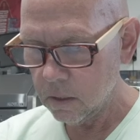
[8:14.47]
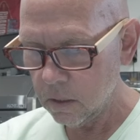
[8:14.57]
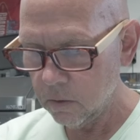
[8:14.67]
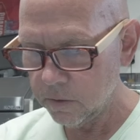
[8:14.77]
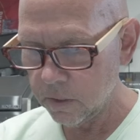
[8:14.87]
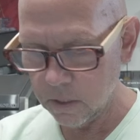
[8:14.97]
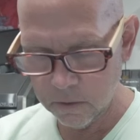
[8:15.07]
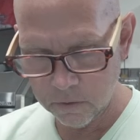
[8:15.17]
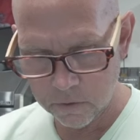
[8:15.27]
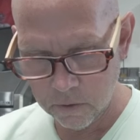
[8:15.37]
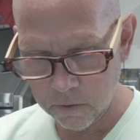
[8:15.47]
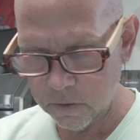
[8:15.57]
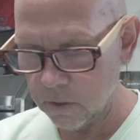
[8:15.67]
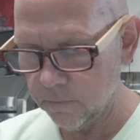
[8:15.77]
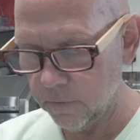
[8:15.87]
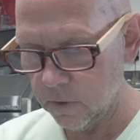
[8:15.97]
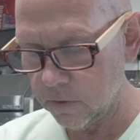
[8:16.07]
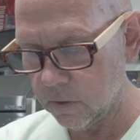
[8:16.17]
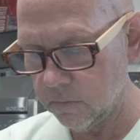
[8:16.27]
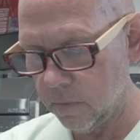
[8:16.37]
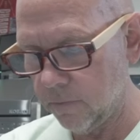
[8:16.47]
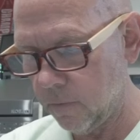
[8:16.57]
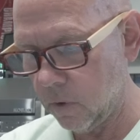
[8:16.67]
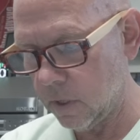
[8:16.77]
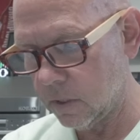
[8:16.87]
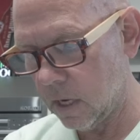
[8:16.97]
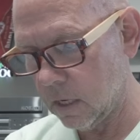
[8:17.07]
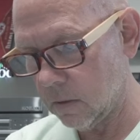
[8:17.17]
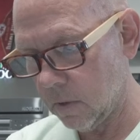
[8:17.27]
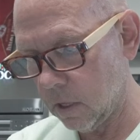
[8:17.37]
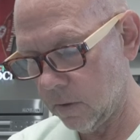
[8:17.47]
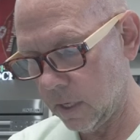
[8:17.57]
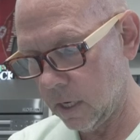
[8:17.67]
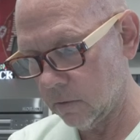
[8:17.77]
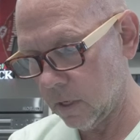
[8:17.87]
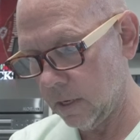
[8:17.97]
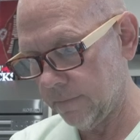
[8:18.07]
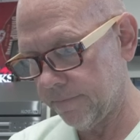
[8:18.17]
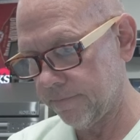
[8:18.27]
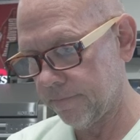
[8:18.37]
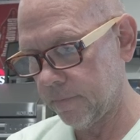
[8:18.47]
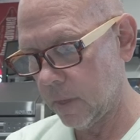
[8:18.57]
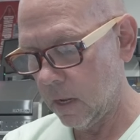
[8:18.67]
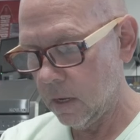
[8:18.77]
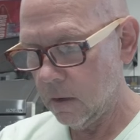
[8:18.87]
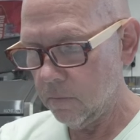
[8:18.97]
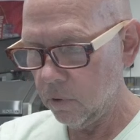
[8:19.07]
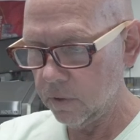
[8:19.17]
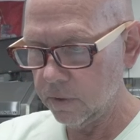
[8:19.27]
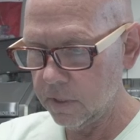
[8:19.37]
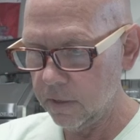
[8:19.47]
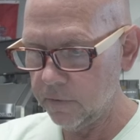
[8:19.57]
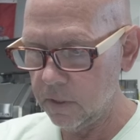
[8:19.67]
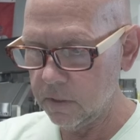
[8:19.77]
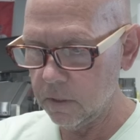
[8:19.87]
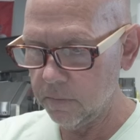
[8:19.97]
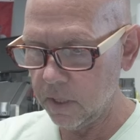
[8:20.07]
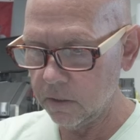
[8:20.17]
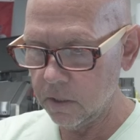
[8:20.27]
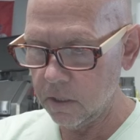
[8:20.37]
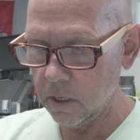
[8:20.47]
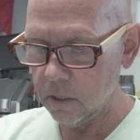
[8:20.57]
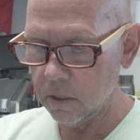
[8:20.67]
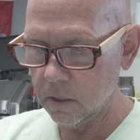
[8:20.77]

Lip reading: Always get your screws in first before you tighten them all the way down, right? Important safety tip. Thanks, Egon.